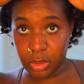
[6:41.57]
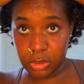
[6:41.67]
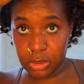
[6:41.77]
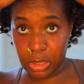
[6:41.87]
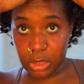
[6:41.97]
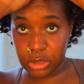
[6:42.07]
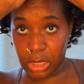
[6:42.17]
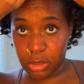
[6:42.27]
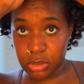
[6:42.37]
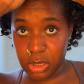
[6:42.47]
Shout
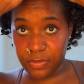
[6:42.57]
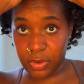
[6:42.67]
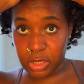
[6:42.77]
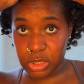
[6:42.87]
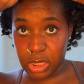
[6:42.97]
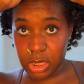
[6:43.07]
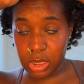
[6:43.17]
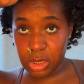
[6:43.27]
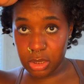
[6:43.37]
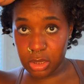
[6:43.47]
out to
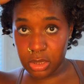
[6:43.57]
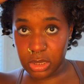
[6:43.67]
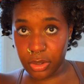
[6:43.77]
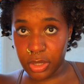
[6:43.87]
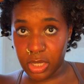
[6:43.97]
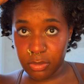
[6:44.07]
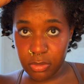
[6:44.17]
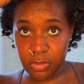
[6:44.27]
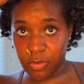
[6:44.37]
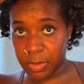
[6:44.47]
Kavajane. Is that her name
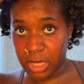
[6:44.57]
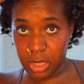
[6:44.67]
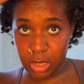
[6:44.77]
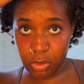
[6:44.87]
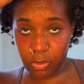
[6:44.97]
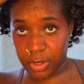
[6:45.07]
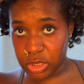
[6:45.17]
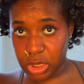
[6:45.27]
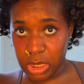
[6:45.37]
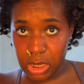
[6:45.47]
from Annie?
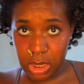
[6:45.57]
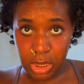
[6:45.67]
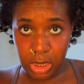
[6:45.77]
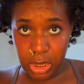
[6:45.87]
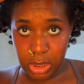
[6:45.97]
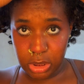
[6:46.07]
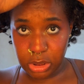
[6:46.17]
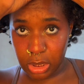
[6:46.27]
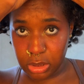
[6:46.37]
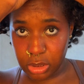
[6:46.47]
Kavajane?
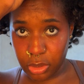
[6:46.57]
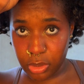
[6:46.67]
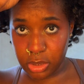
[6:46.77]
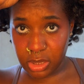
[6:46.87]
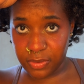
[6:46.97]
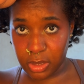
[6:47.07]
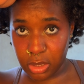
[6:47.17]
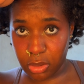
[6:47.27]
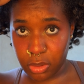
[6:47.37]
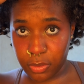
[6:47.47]
Shout out to her because I feel
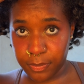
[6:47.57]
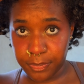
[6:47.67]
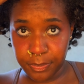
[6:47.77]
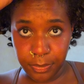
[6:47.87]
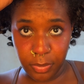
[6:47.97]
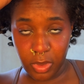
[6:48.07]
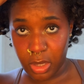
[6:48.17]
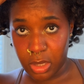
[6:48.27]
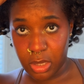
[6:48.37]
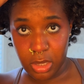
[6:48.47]
like her.
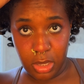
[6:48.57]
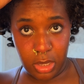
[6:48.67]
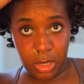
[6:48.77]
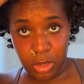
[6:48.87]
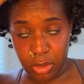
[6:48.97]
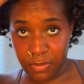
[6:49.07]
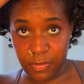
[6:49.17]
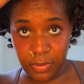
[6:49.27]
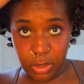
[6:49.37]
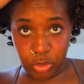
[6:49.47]
You're never
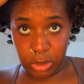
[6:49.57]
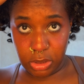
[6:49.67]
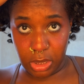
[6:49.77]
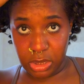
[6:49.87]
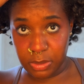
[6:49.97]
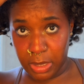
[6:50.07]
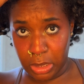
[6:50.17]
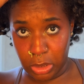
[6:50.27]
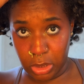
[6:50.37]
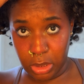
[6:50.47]
fully dressed without a
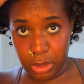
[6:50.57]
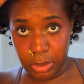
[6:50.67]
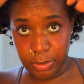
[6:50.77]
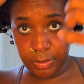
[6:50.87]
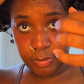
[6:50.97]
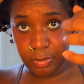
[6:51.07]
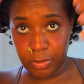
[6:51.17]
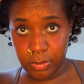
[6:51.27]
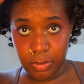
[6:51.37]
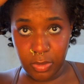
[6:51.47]
smile.
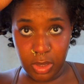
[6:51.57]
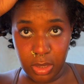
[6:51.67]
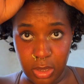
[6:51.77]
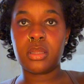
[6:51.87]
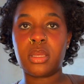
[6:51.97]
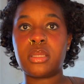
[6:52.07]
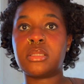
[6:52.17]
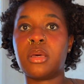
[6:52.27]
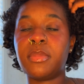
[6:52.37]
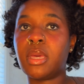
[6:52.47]
Like,
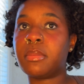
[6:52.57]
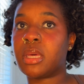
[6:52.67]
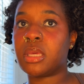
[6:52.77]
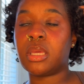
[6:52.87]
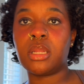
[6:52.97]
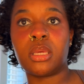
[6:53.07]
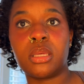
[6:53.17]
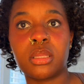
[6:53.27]
tell me I'm not Annie.